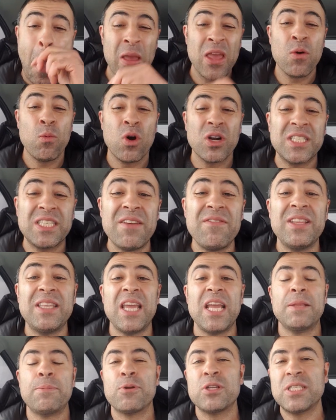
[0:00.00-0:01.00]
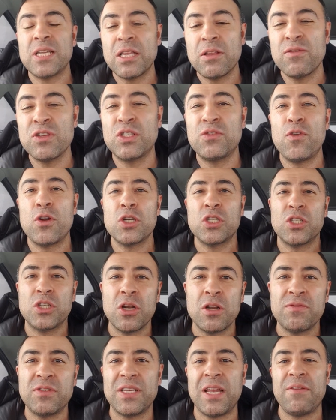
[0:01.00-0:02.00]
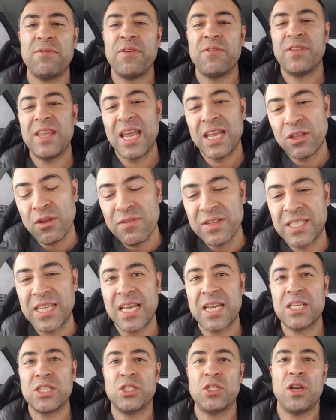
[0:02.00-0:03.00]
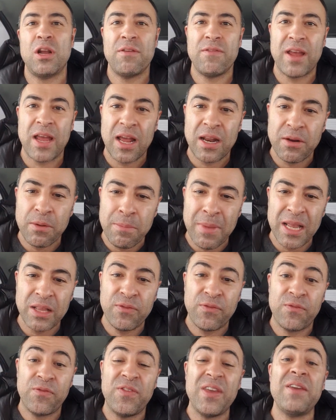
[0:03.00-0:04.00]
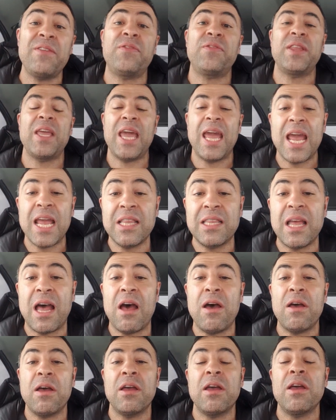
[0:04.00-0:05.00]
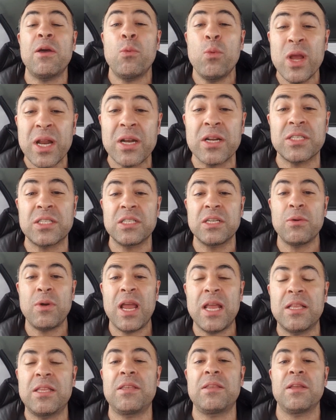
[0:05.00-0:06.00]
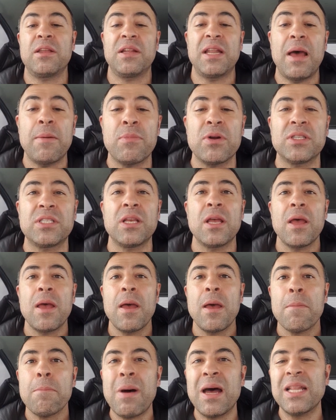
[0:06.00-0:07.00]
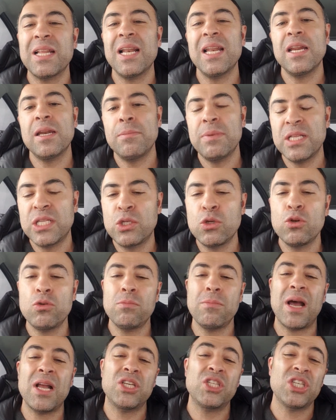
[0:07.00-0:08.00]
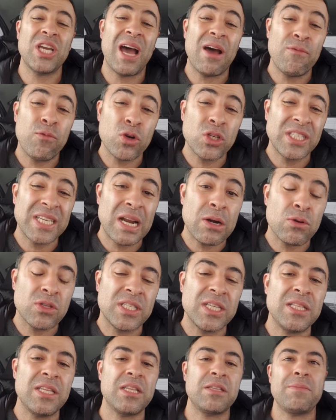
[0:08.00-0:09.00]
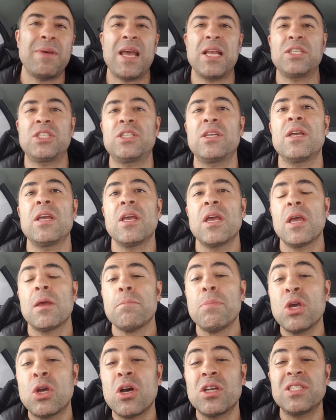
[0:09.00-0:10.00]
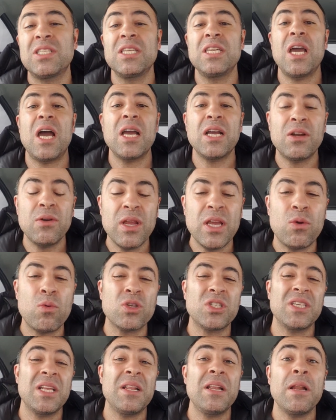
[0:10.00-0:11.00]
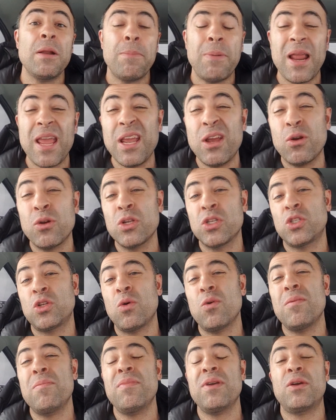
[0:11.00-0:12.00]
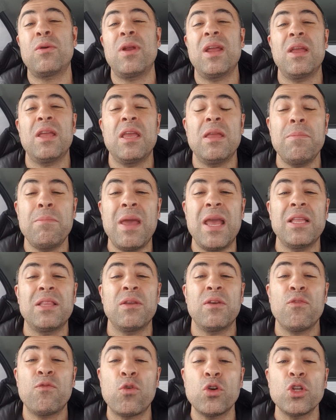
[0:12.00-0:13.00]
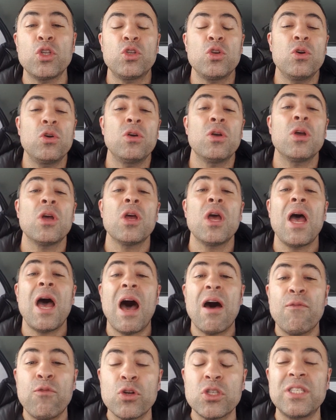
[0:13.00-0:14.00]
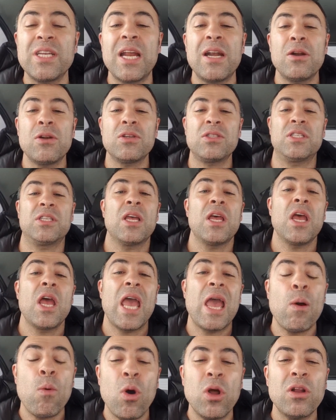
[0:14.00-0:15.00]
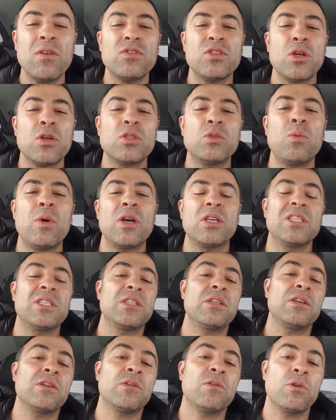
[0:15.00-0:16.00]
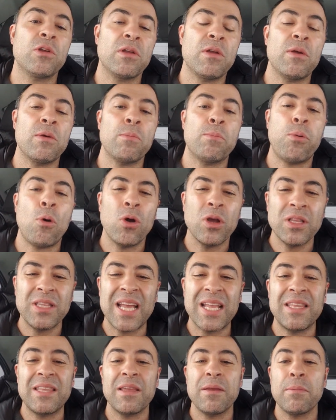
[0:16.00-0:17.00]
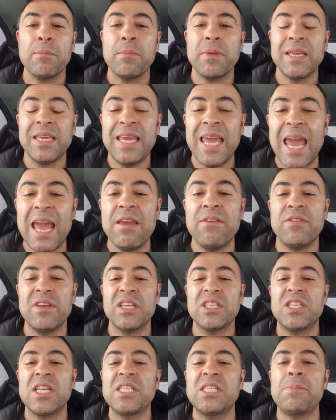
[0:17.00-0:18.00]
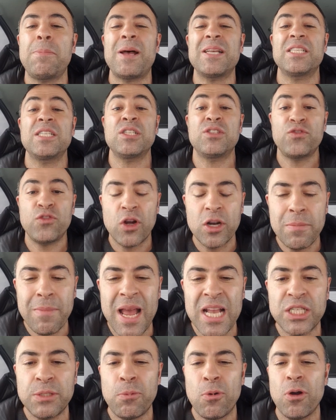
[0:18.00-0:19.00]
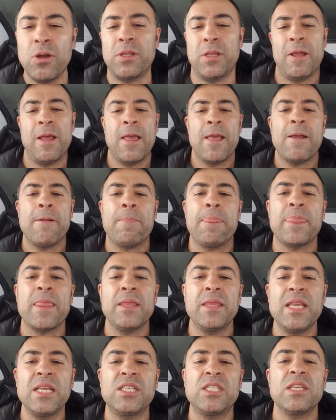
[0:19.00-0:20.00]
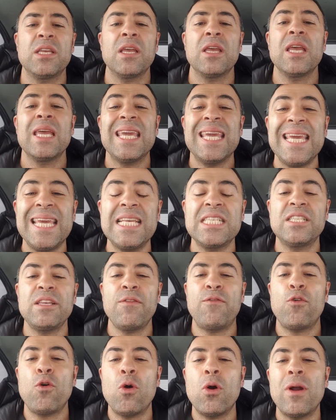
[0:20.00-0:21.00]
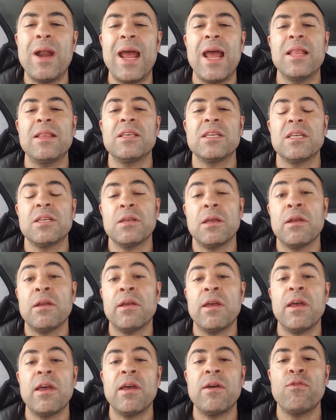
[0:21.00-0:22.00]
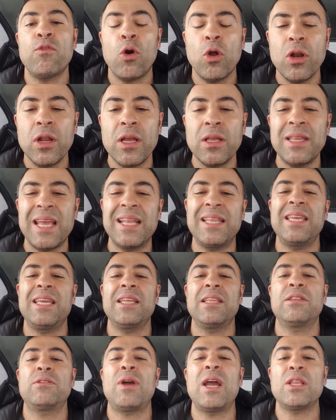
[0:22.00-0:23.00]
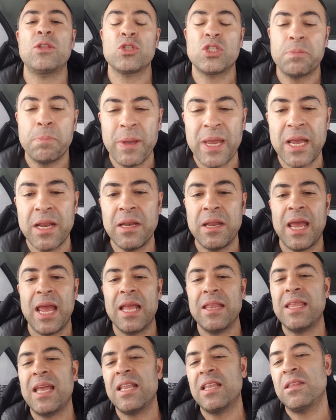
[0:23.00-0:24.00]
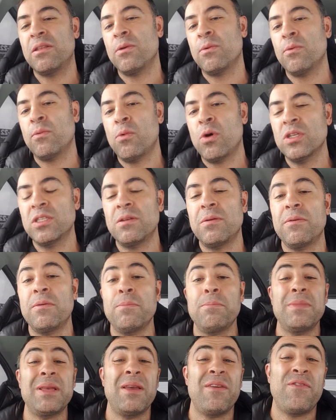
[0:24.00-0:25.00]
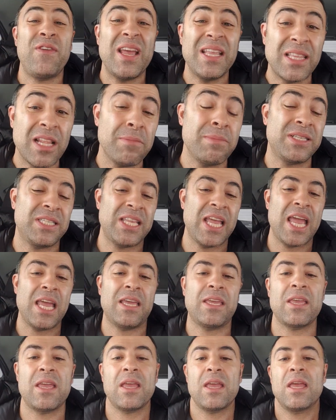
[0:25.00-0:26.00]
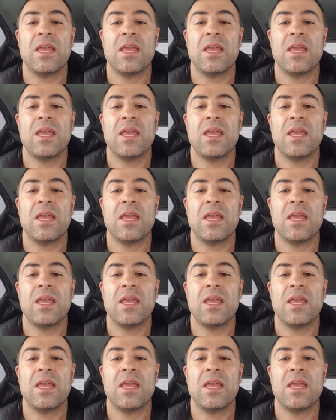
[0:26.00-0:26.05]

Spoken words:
He won 78% of his first serves and 58 of his second serve and made 58 winners. Great numbers, but a little bit too much unforced errors in the match because the young Greek was really playing on his toe. He made 42 unforced errors, and one of those was the point that gave Tsitsipas his third match point. This easy forehand volley that he tried to spin, and that was a fatal mistake.